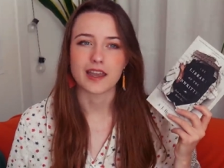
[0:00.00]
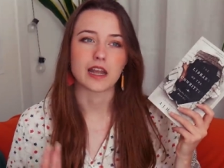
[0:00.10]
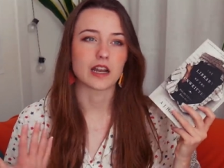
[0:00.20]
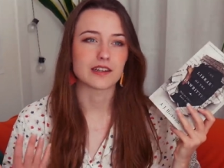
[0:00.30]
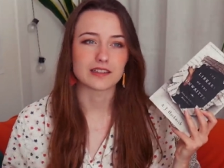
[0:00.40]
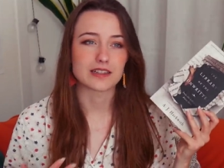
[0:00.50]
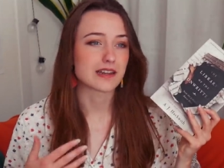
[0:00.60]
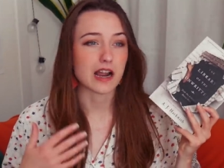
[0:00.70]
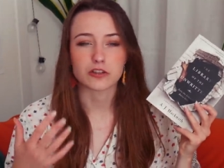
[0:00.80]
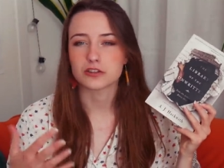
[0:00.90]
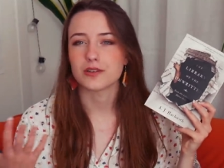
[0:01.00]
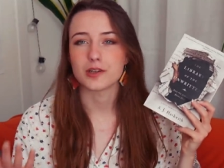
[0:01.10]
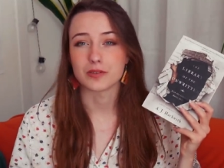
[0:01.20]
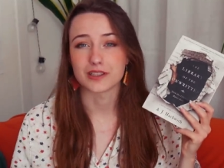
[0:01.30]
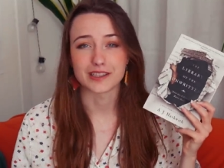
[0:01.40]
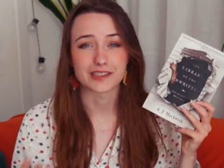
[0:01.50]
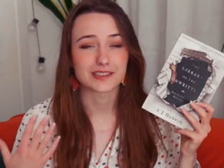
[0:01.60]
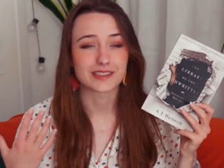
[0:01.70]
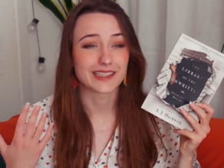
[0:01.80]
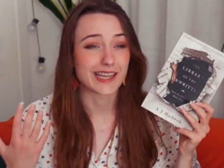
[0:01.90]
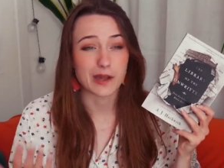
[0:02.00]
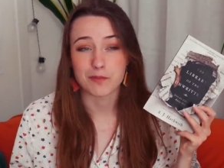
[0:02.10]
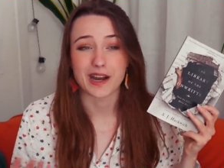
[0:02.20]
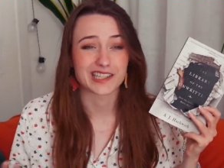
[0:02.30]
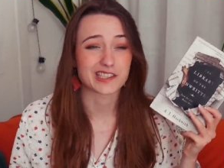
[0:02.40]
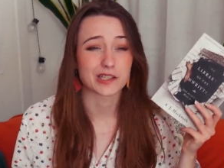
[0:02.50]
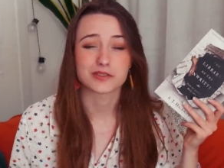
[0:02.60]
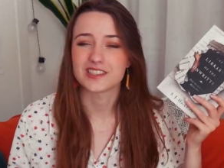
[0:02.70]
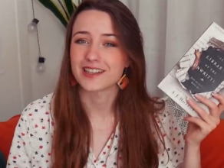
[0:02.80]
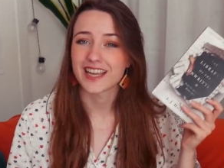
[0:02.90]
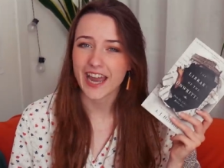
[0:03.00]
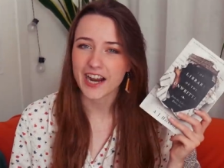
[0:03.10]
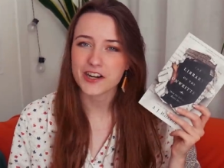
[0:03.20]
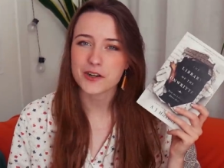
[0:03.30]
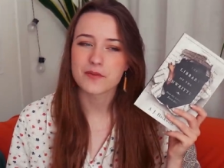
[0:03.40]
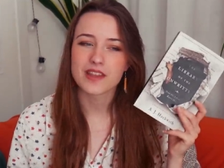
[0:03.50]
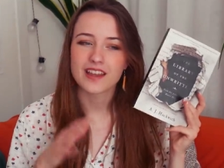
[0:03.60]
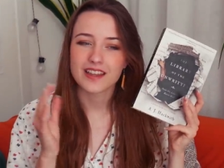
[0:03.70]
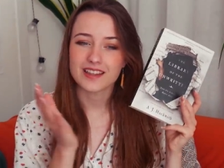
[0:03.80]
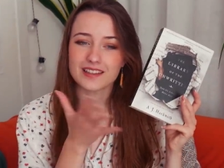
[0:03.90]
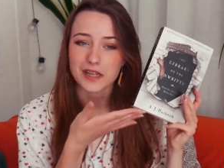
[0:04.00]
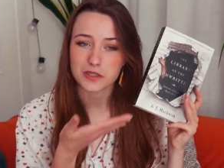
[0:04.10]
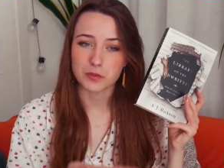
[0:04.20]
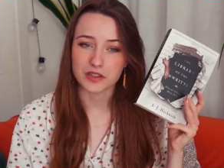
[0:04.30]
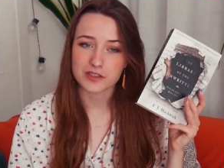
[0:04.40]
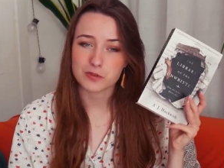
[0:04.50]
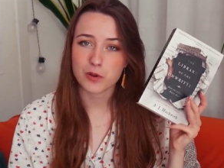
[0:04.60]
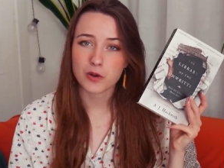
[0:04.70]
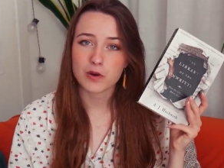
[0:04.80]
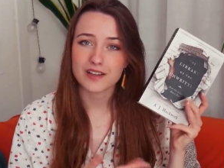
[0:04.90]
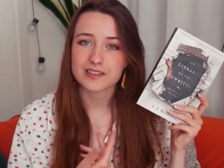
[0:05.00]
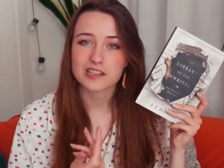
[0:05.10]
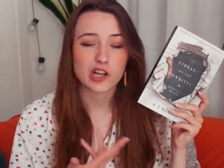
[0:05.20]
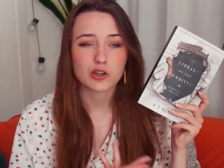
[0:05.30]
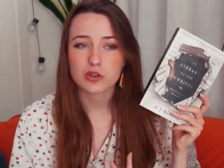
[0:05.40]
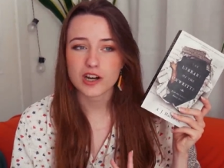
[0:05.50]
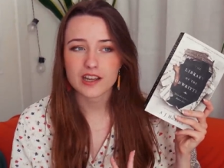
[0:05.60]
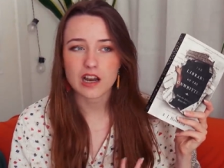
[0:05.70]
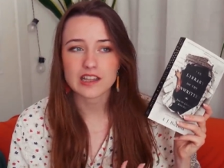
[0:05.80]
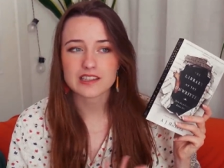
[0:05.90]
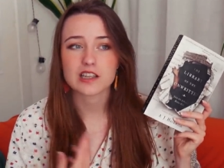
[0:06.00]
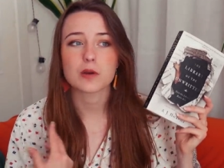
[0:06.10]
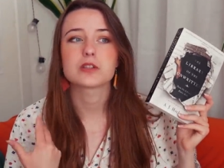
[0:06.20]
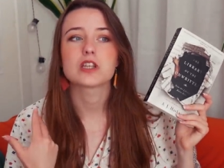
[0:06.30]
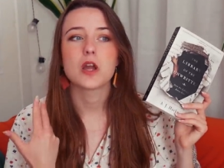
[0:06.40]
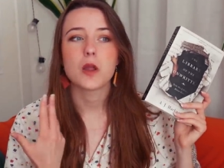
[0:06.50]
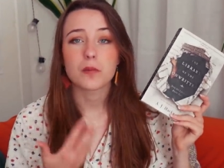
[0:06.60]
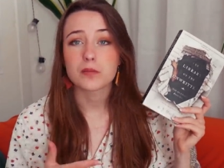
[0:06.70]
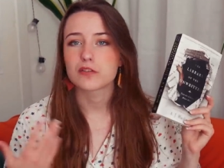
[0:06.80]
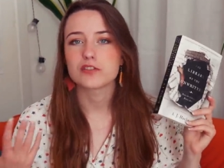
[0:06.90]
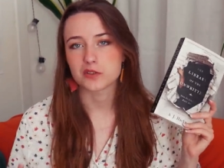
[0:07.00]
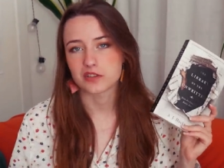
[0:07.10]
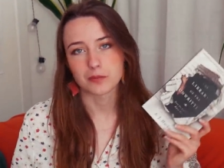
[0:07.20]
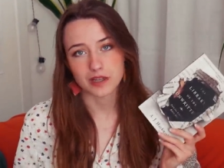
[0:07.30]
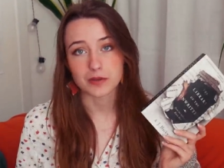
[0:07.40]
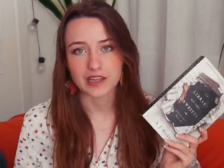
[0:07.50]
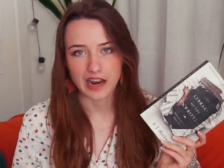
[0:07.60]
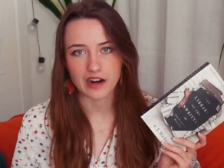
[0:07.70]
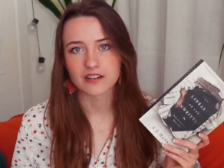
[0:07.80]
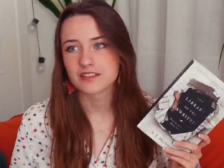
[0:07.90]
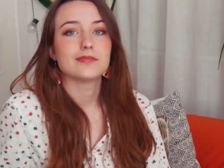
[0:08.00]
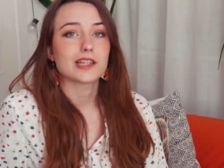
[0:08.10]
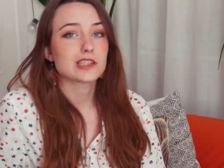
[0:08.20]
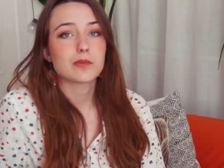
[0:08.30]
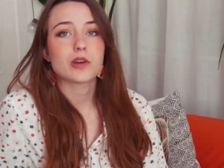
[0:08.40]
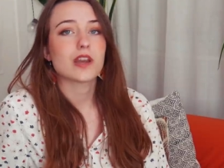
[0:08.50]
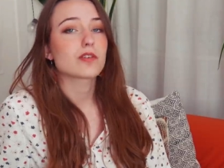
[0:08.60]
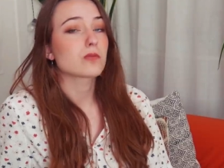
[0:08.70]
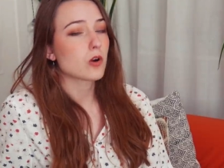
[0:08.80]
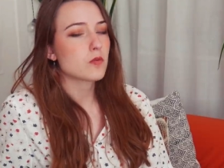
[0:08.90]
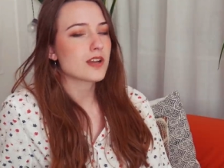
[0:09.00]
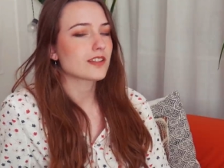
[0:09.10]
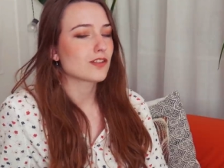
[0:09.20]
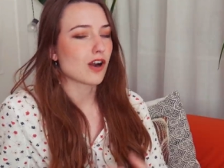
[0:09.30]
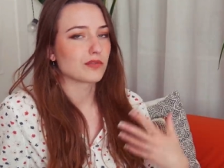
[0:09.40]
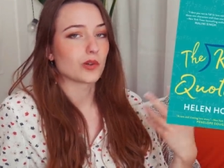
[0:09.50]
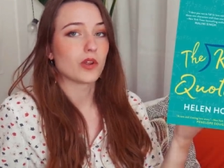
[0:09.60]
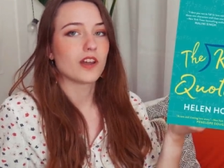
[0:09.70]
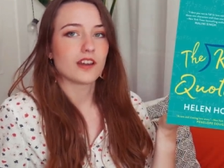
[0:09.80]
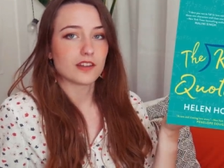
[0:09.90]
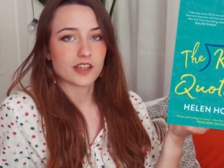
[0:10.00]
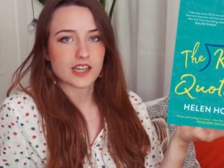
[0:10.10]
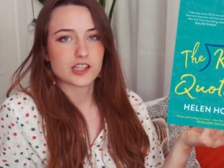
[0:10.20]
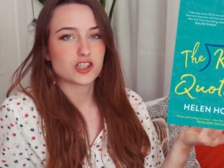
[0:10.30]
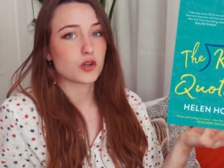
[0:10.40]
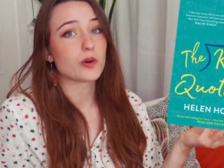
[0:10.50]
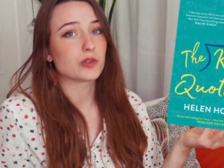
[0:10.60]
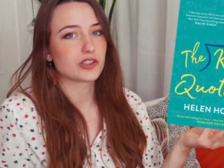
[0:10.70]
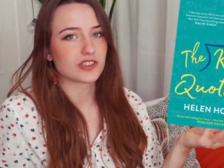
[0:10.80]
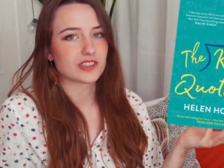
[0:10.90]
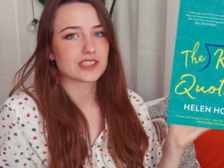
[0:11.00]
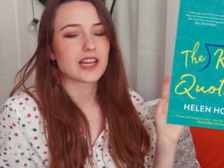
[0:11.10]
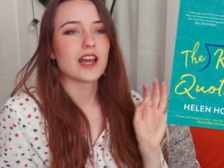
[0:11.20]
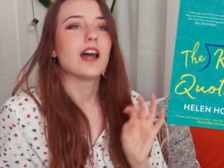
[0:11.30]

and I didn't actually really get myself to care. That's what this book was. Great concept, but failed to make me care. Next up we have a romance novel, The Kiss Quotient.